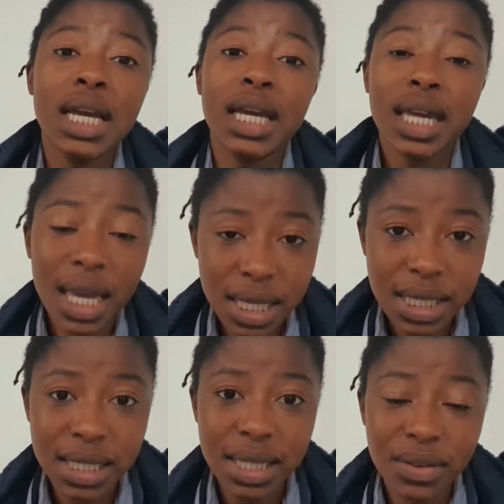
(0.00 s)

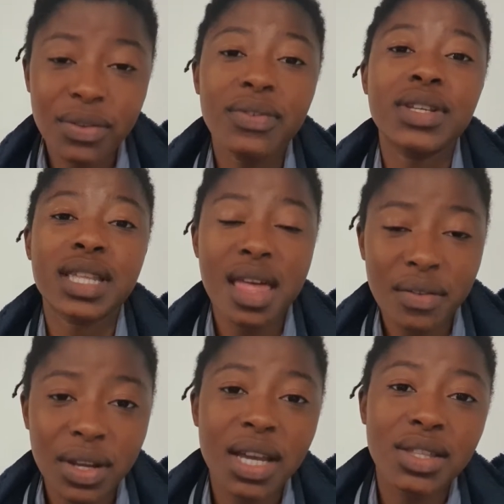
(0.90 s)
Yes, for South
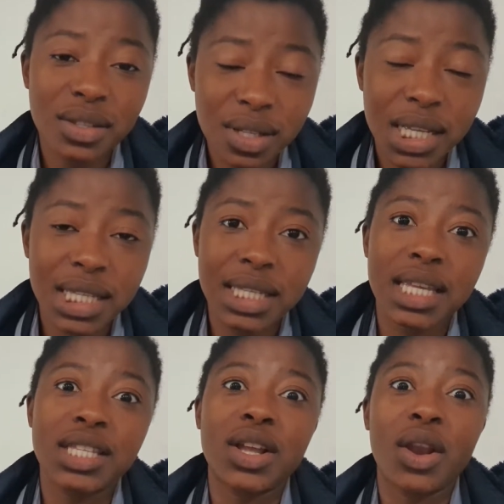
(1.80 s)
African students,
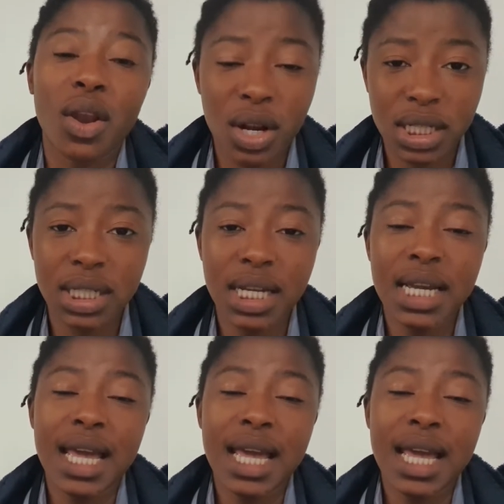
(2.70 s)
there's a lot.